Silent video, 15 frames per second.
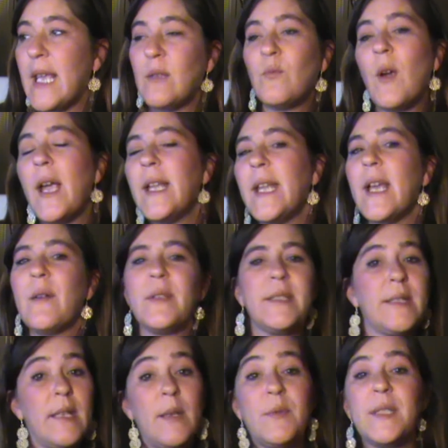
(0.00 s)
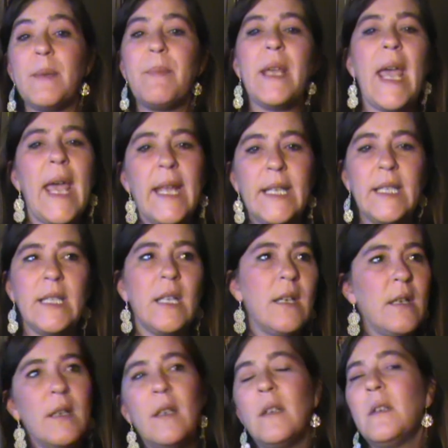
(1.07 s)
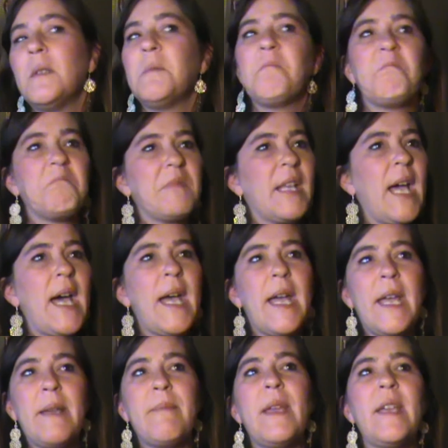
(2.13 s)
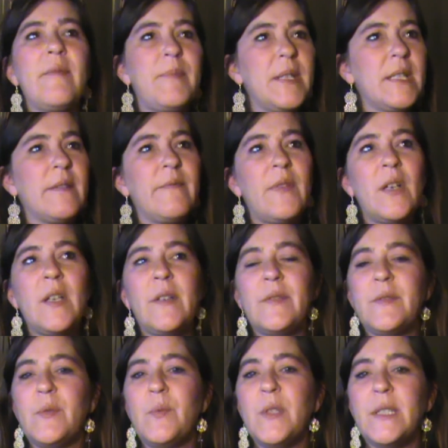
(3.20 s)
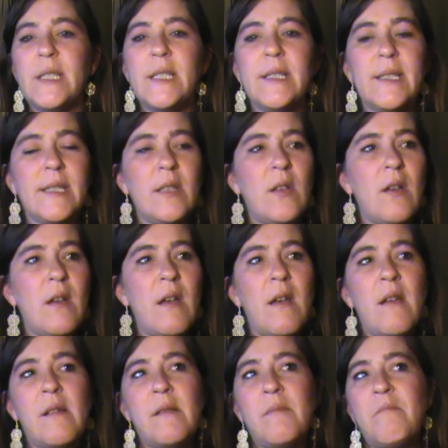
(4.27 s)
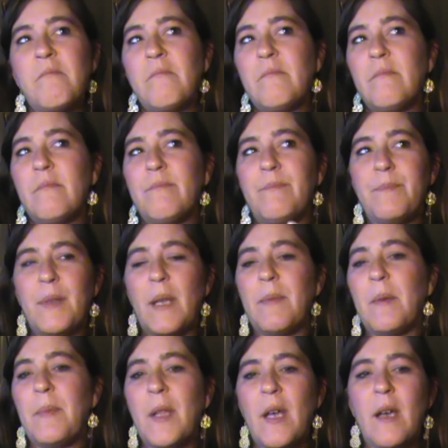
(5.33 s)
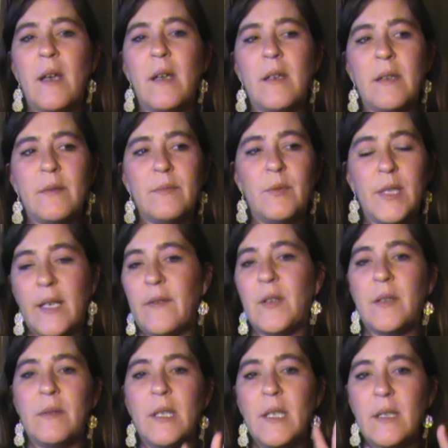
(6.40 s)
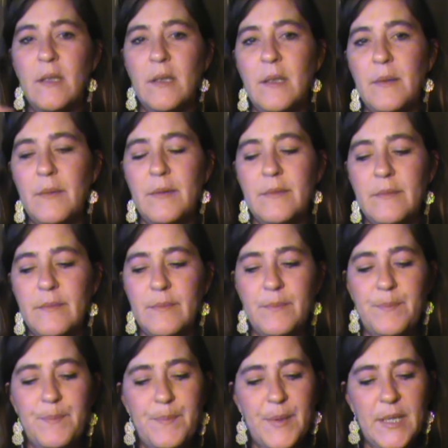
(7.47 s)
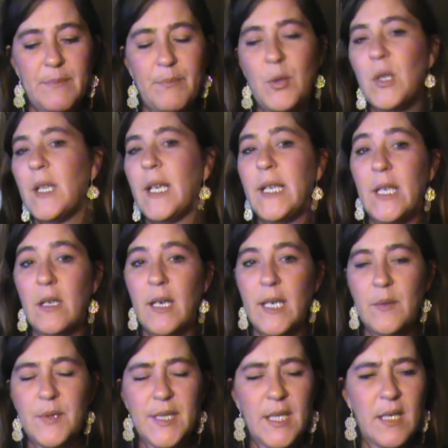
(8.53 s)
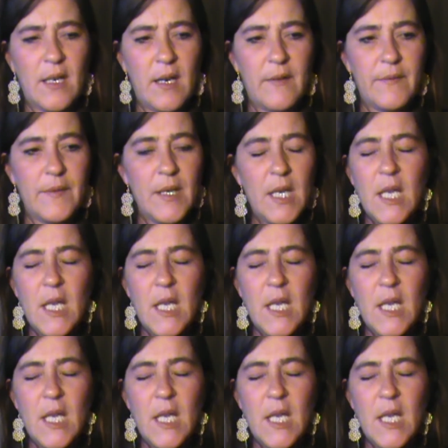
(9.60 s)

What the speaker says: And right now it was a beheading. Guy may have been involved with Islam, blah, blah, blah, whatever. But poor lady, her head was cut off.